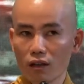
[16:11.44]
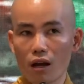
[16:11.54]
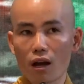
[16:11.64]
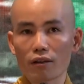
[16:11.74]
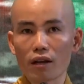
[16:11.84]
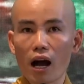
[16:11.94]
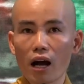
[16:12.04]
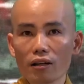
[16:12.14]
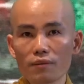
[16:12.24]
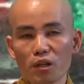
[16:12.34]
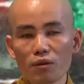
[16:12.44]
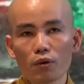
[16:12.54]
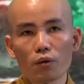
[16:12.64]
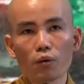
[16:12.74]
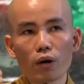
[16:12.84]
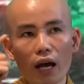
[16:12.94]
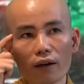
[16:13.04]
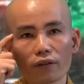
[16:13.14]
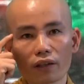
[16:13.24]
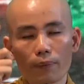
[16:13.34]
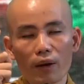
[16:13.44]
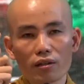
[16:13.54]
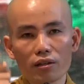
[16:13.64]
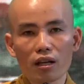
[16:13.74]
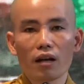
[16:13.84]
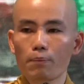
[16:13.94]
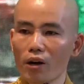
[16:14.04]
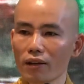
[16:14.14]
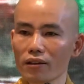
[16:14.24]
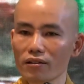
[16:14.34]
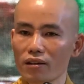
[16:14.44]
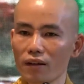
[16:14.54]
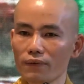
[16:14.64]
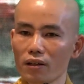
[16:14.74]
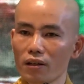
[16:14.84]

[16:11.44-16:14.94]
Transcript: and how people who have the capacity of practice of,